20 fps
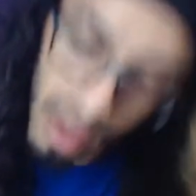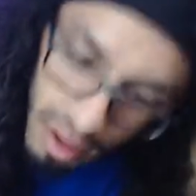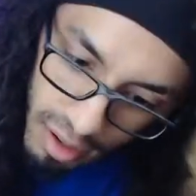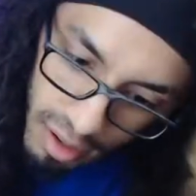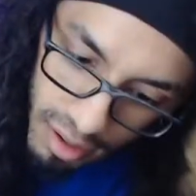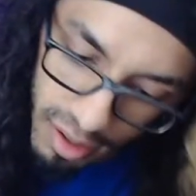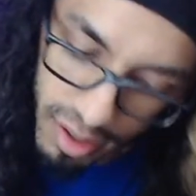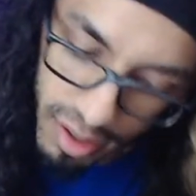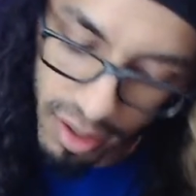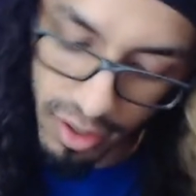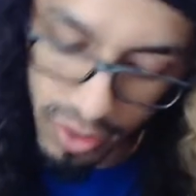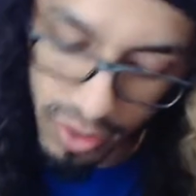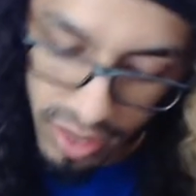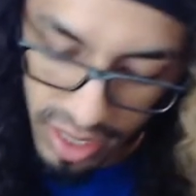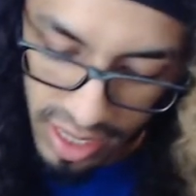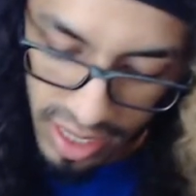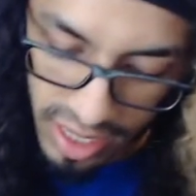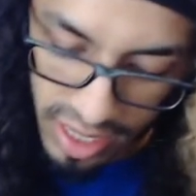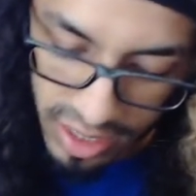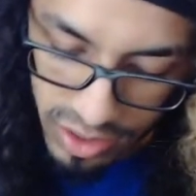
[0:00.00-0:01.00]
Oh,
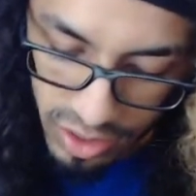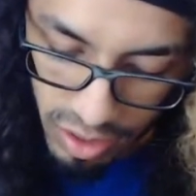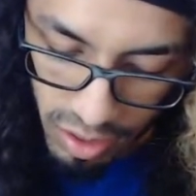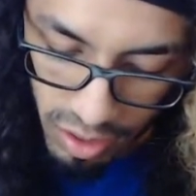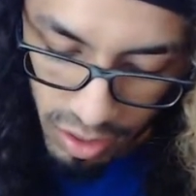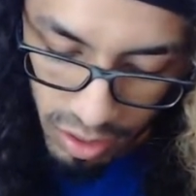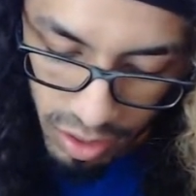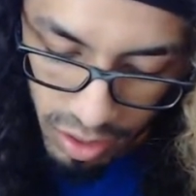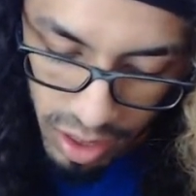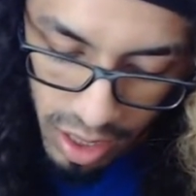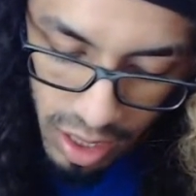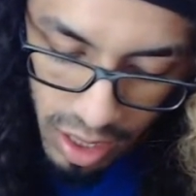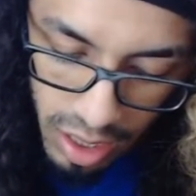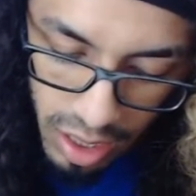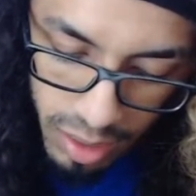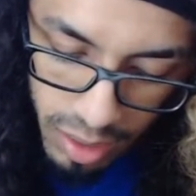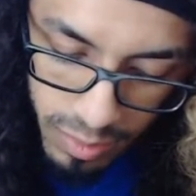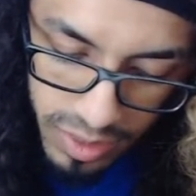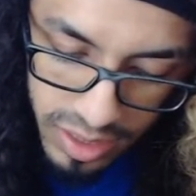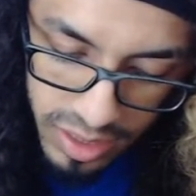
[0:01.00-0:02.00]
okay, so
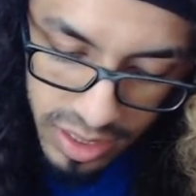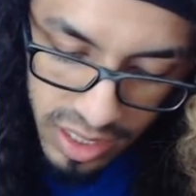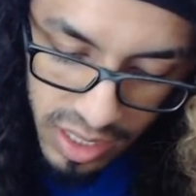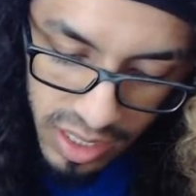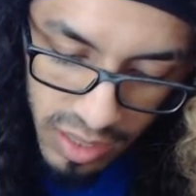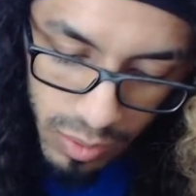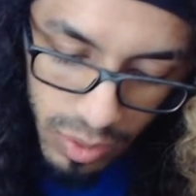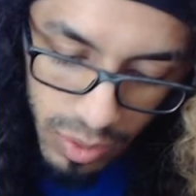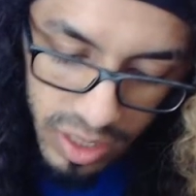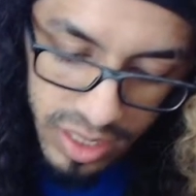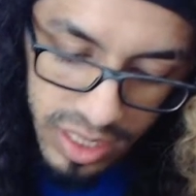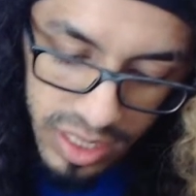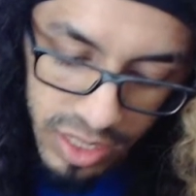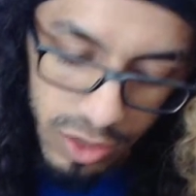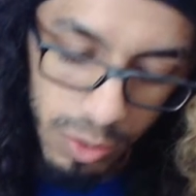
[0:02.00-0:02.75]
let me see what it says.